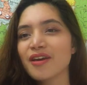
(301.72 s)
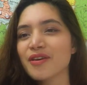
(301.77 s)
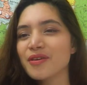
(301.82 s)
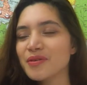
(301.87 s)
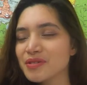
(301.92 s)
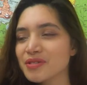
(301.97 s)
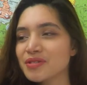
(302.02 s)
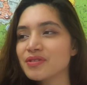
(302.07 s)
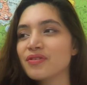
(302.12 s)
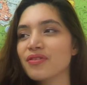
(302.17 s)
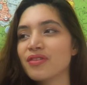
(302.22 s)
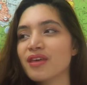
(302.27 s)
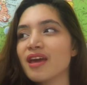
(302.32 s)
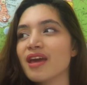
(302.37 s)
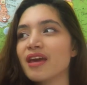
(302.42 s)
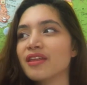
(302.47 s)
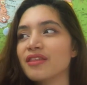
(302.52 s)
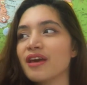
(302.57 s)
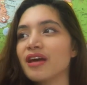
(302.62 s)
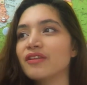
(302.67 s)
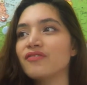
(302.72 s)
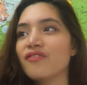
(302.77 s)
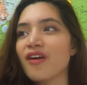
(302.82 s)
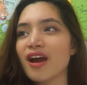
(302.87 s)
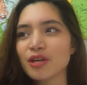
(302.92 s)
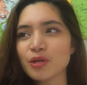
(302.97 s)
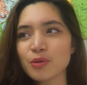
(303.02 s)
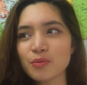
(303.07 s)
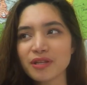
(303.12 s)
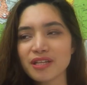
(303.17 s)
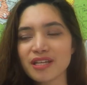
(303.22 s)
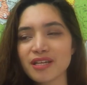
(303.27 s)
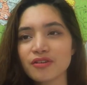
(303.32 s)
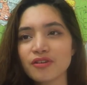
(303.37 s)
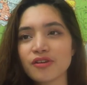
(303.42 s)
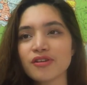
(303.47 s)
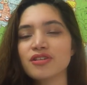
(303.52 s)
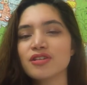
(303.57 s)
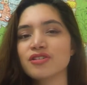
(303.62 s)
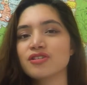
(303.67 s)
I used to think that vacuum
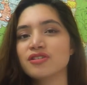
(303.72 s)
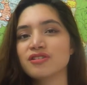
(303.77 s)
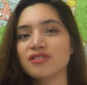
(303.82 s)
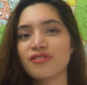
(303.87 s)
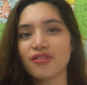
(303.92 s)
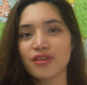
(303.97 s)
cleaners such as